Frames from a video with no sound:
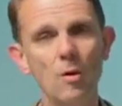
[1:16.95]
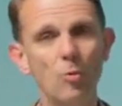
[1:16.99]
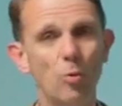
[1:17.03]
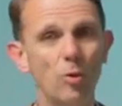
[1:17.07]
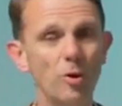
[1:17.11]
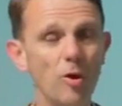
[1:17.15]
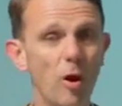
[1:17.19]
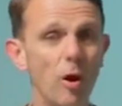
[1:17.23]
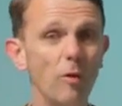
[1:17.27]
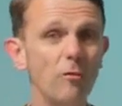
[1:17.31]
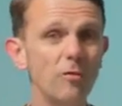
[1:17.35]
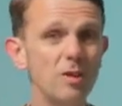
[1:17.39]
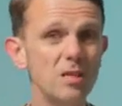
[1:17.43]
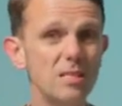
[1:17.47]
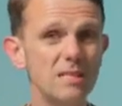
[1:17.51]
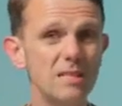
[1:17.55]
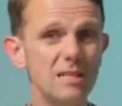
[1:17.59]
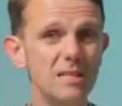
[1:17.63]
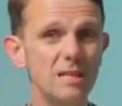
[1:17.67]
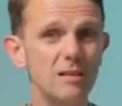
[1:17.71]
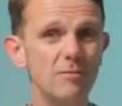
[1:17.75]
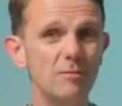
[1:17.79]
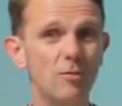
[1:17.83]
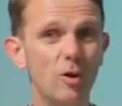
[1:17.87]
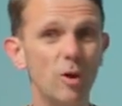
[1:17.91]
would
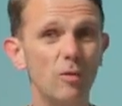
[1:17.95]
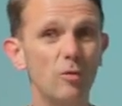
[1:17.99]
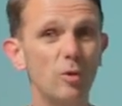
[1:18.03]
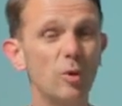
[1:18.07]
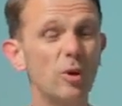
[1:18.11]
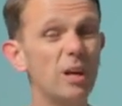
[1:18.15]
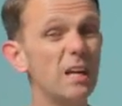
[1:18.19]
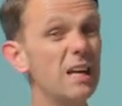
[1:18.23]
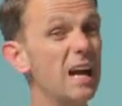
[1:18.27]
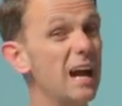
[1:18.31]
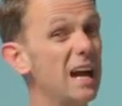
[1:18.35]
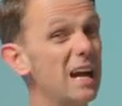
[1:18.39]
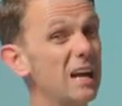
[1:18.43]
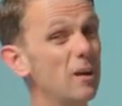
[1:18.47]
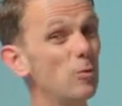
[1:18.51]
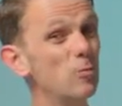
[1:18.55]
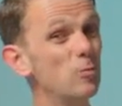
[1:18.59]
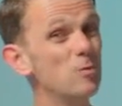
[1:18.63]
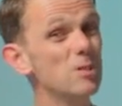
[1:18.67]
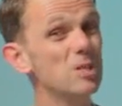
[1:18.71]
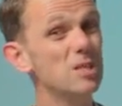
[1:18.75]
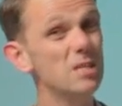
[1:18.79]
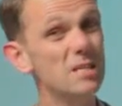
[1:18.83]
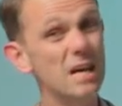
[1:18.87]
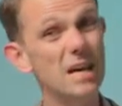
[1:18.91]
obviously involve looking
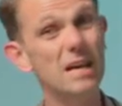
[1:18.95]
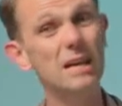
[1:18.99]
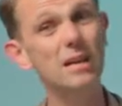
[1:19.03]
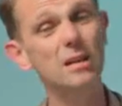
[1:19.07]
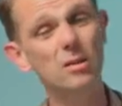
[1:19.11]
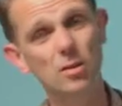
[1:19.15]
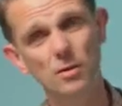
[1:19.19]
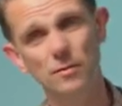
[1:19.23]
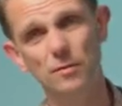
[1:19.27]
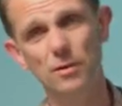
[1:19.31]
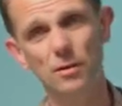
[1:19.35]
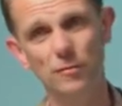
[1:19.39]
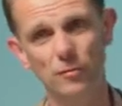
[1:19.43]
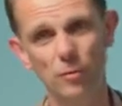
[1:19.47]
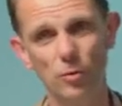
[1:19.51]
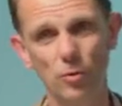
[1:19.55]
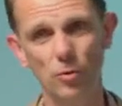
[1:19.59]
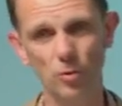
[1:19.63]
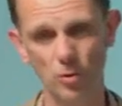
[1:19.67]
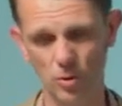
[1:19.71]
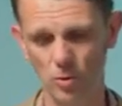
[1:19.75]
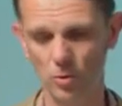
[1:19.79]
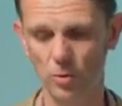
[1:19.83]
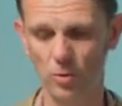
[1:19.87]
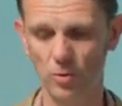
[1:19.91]
outside of the
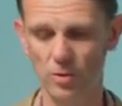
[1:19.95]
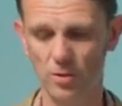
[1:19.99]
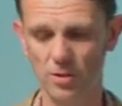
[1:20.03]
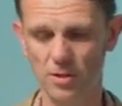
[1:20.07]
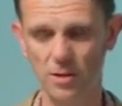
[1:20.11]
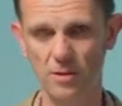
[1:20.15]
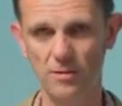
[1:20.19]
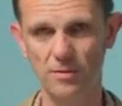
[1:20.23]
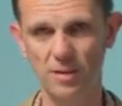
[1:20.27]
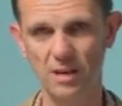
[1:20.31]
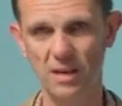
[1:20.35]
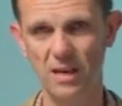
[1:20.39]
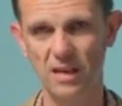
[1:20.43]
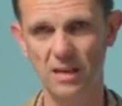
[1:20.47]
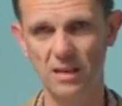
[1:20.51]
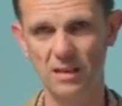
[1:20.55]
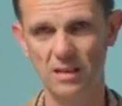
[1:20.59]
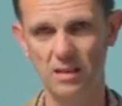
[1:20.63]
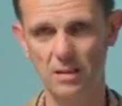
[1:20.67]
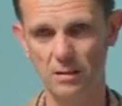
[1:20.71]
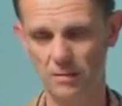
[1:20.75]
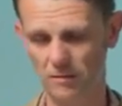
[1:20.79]
four corners of the Act.